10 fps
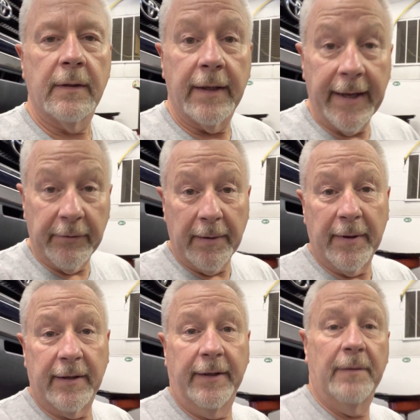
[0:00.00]
Hey, Greg
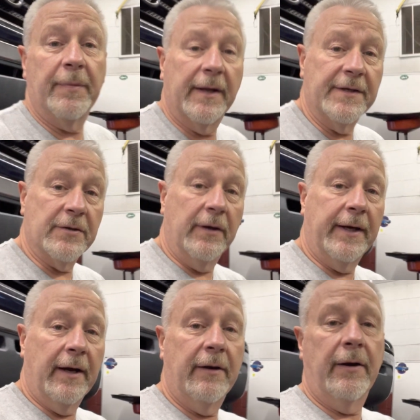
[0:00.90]
Buckley here, Buckley's Auto
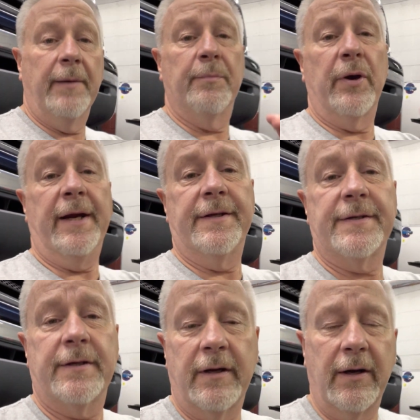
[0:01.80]
Care. All right,
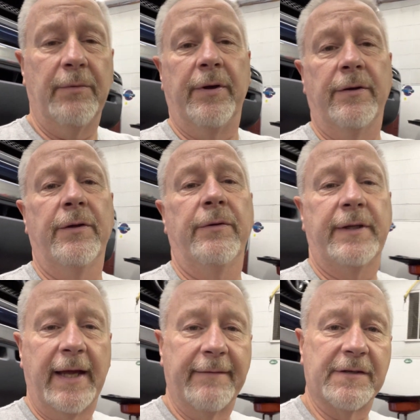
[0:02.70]
brakes. All right, we all know that
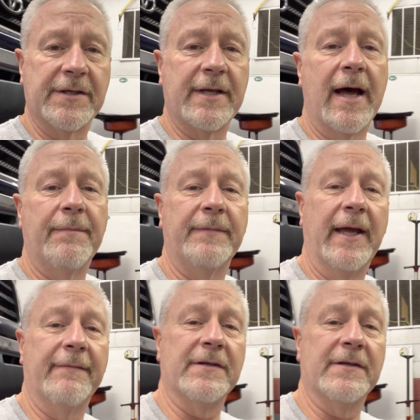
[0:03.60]
they have to stop. Uh, they